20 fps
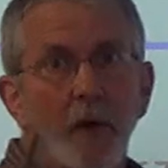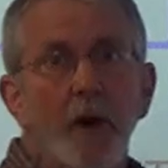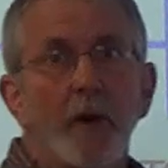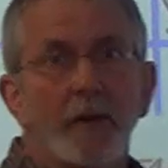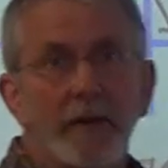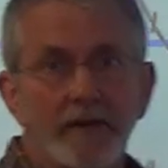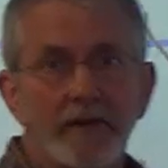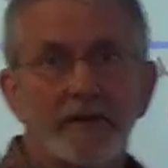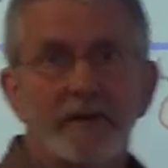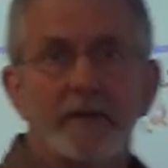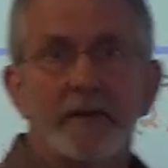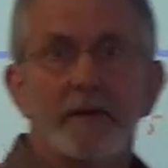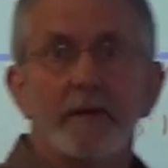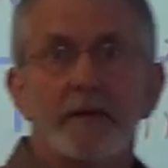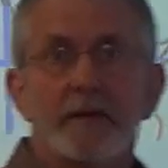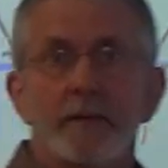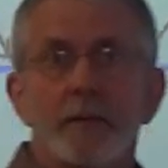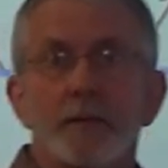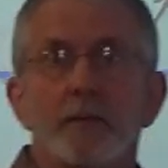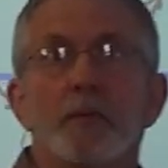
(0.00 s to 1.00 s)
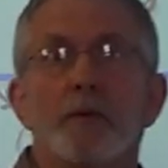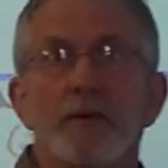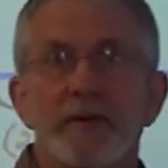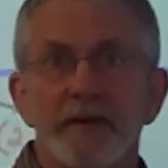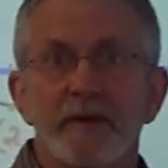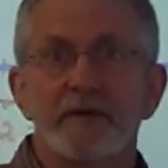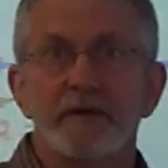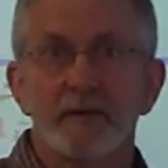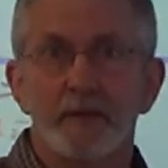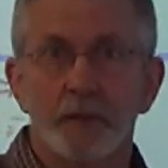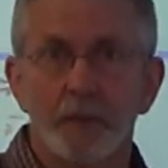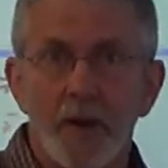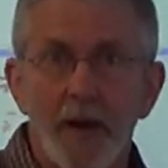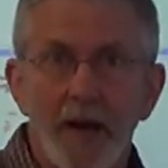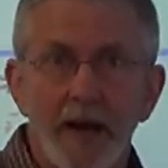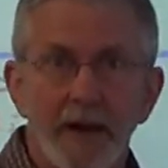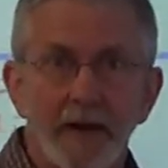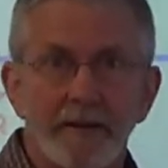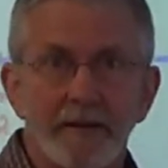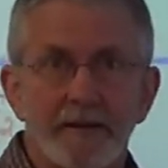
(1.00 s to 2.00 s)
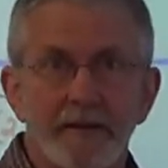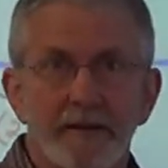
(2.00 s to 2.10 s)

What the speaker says: always moving to the right.